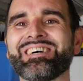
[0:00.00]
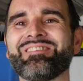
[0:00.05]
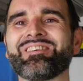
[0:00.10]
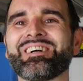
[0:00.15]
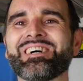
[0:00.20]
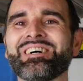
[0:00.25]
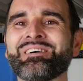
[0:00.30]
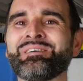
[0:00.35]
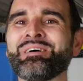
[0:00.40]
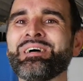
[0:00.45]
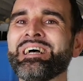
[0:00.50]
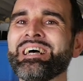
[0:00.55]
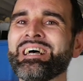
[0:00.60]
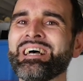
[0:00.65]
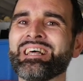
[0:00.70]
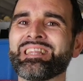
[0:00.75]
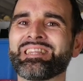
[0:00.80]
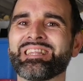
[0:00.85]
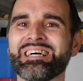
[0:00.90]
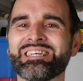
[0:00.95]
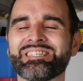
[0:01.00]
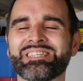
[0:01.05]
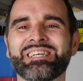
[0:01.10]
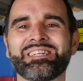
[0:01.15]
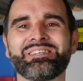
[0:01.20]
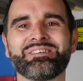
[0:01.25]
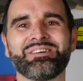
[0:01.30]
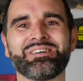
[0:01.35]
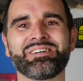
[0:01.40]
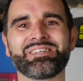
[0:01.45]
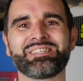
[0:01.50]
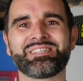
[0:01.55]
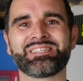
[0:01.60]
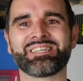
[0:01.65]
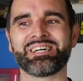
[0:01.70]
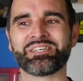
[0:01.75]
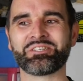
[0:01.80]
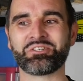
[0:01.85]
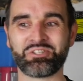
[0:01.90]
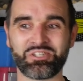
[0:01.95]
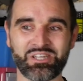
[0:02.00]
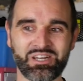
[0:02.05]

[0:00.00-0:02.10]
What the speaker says: there we go. There's the noise test.